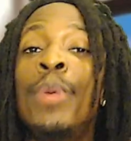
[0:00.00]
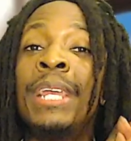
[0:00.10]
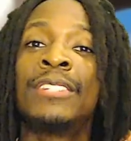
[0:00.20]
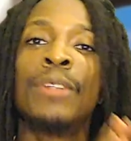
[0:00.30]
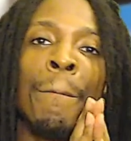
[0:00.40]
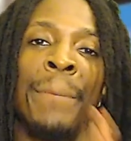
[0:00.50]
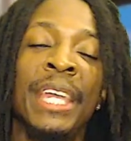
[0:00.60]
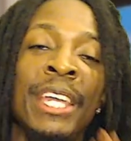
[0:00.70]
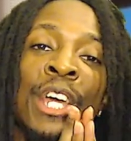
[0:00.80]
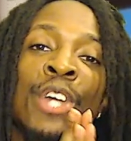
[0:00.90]
got some
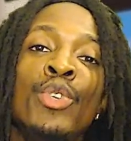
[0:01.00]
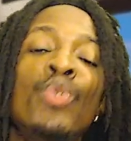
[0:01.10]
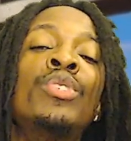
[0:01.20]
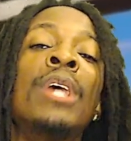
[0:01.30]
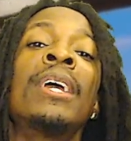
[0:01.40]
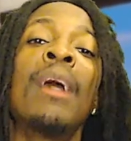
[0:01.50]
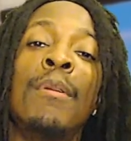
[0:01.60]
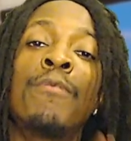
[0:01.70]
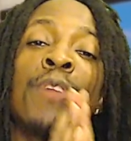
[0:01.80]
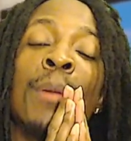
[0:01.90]
big news coming
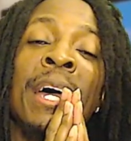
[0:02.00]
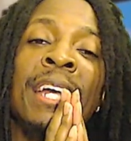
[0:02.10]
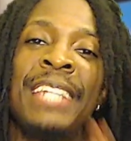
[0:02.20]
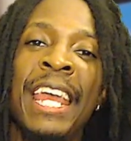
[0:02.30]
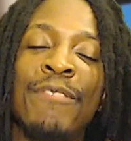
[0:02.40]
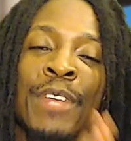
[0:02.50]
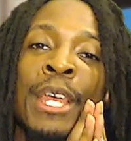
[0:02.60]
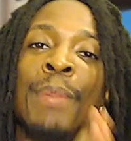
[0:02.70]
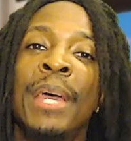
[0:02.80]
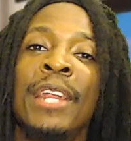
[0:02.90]
from David
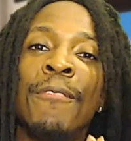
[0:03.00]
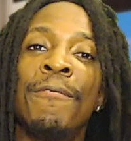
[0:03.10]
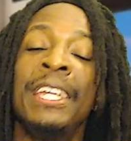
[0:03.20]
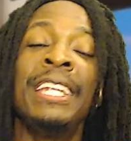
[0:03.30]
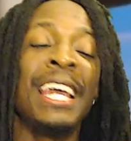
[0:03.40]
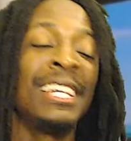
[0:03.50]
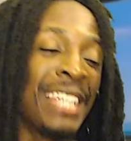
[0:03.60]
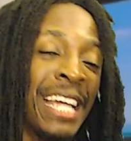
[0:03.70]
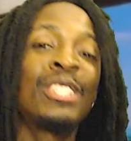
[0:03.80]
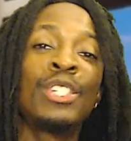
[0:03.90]
Benavidez.
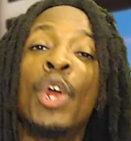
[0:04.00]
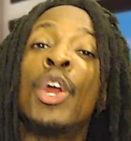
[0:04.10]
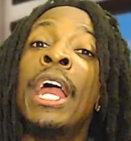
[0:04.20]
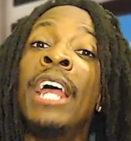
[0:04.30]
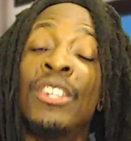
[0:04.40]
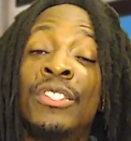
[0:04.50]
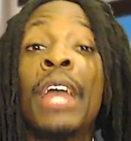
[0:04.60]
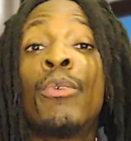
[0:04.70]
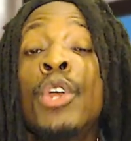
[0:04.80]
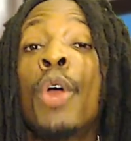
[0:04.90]
Yes, sir. It looks like
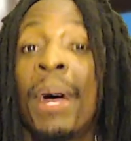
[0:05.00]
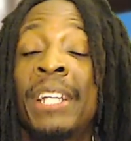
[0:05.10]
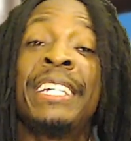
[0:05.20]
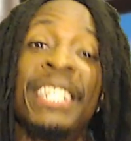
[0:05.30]
we are about to get